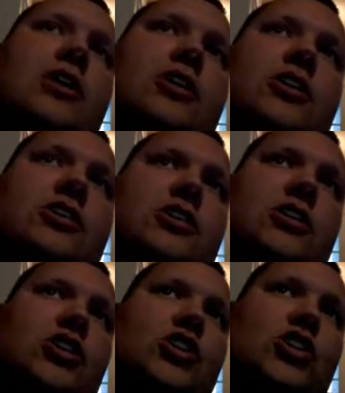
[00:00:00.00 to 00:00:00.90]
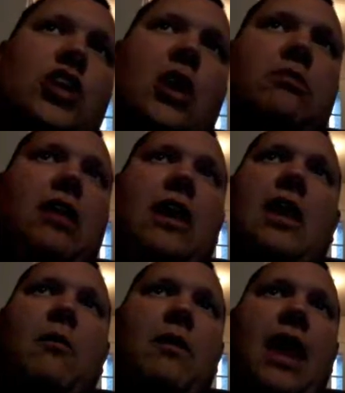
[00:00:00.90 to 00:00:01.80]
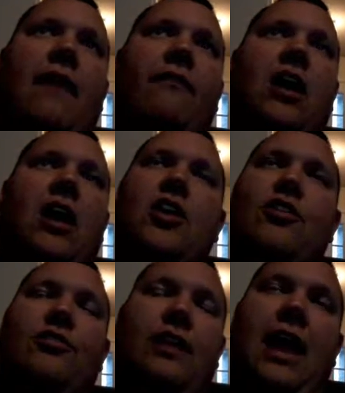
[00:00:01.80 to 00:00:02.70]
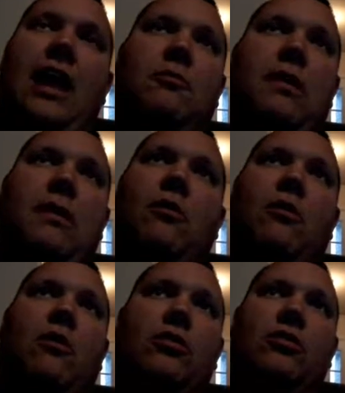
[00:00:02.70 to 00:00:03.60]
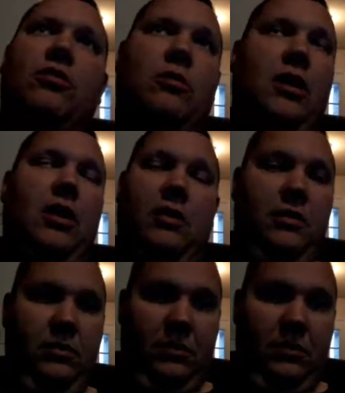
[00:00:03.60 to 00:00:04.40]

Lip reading: It's just something that we have to understand is people are just weird.